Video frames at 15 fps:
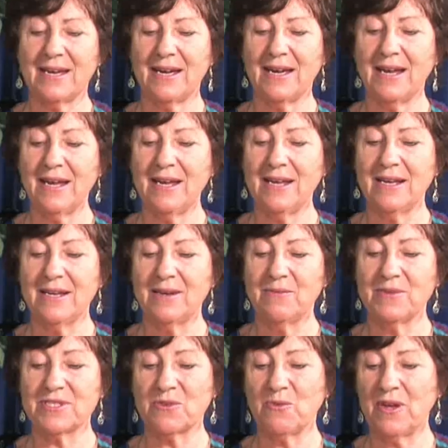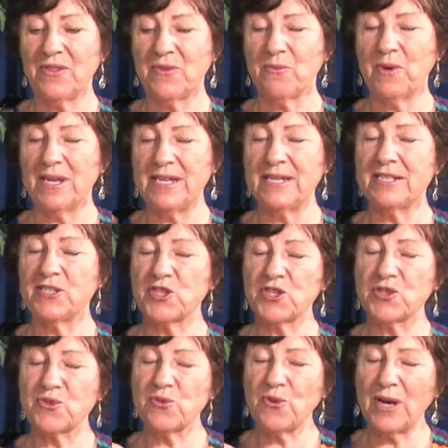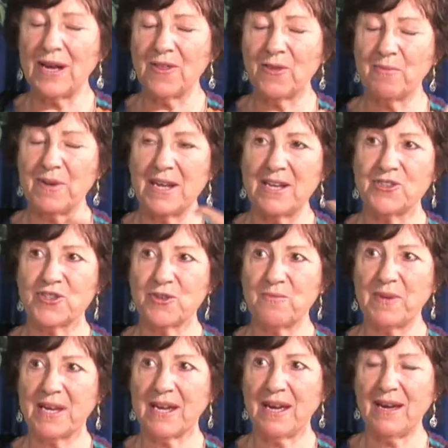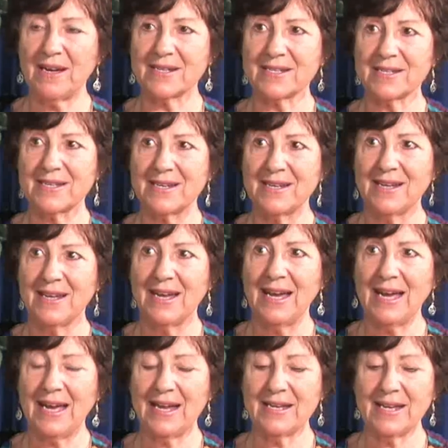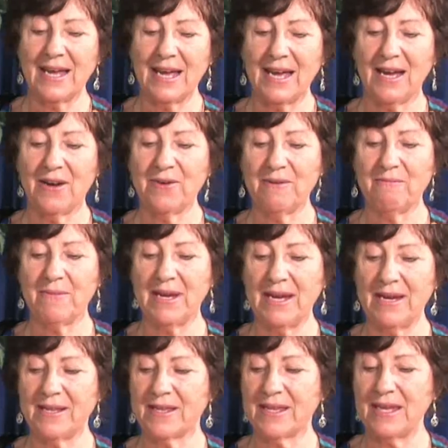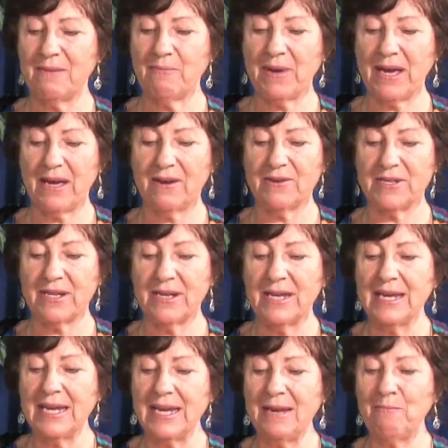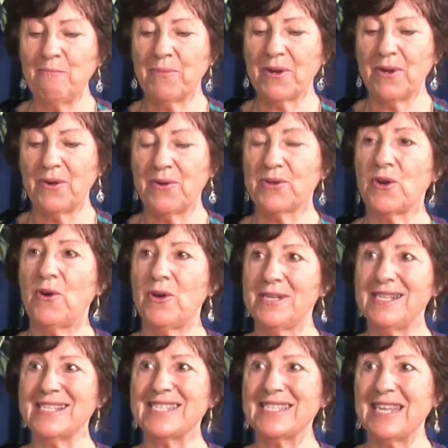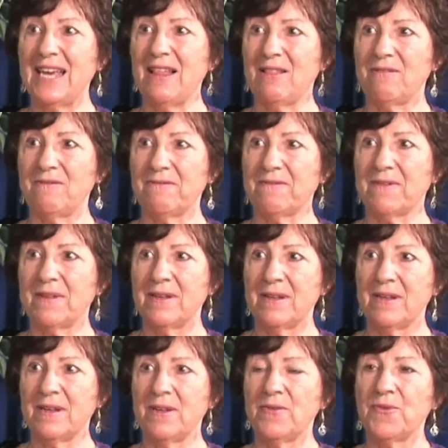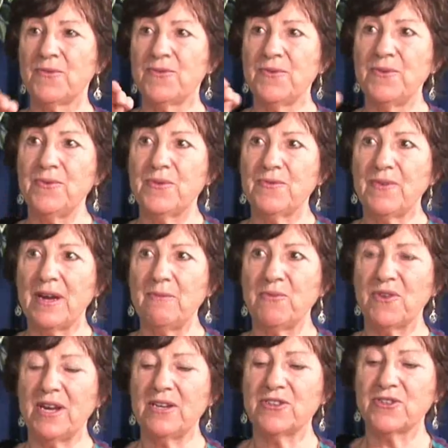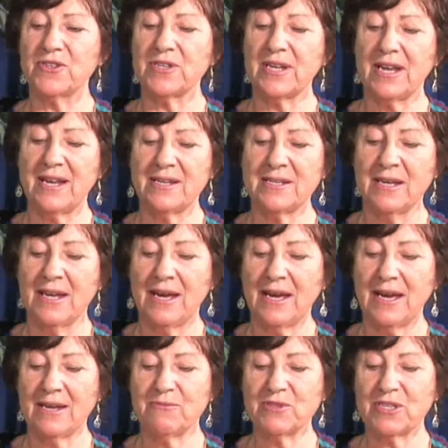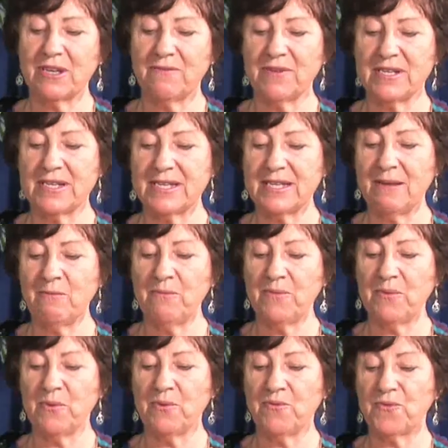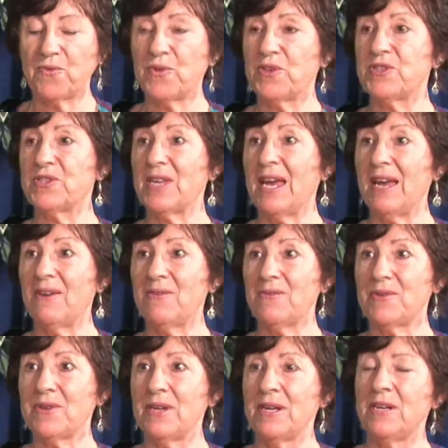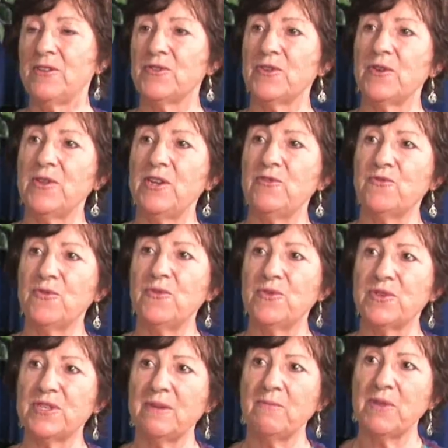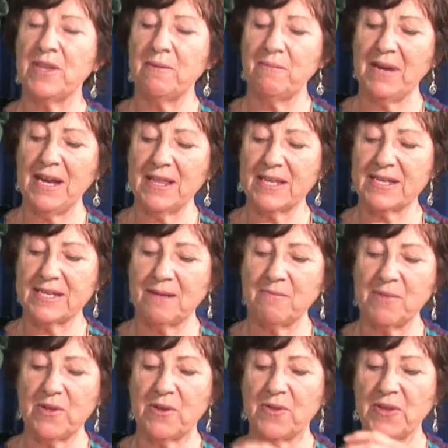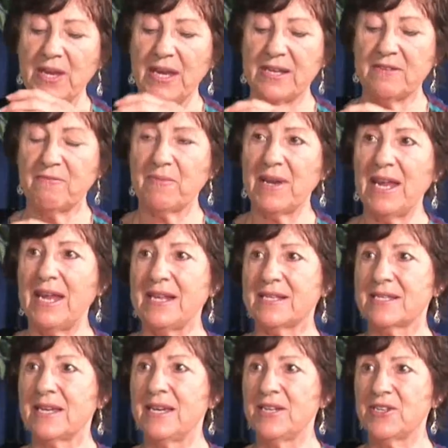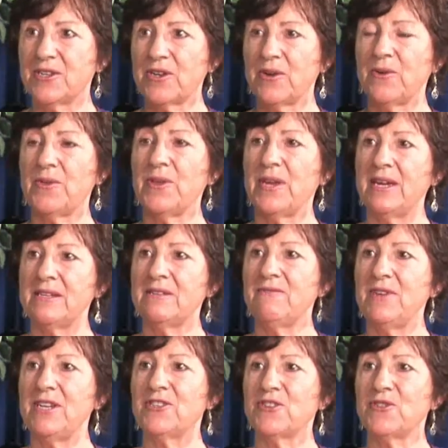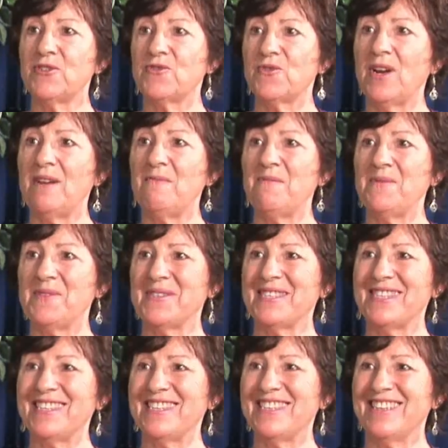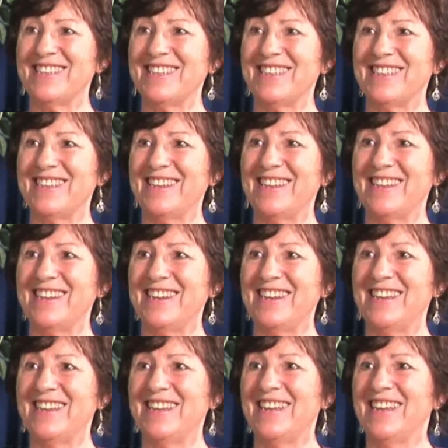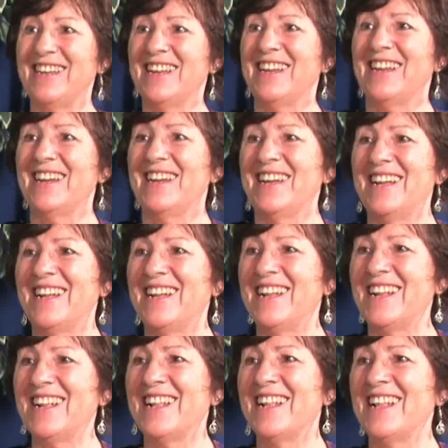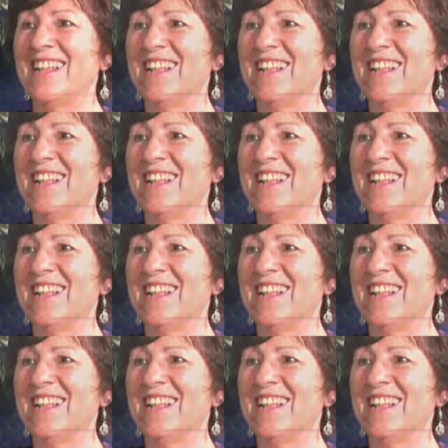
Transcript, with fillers: I was the one that went in and saw how the blades should be cut and how it made the powder implode on itself through the vibration. And I was given a symbol for the sound, so they drew the symbol, they made the symbol on the end of plates to go at the end of each of the drums. Wait a minute. So is this like a